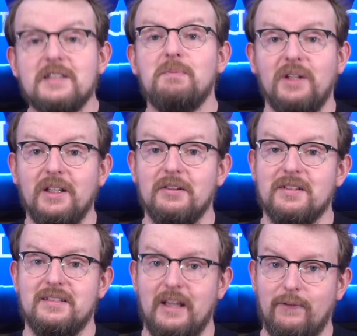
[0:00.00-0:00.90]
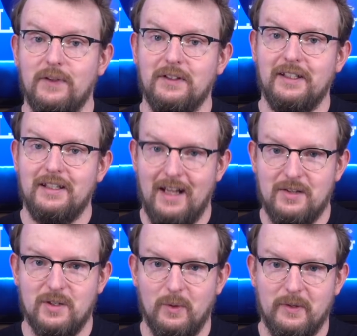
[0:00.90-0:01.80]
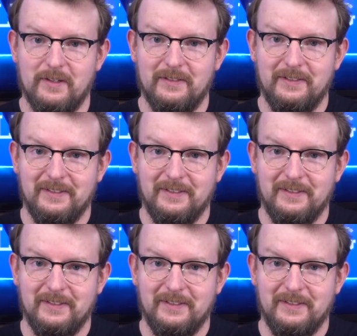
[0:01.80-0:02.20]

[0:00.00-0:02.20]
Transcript: This player is definitely an edgelord.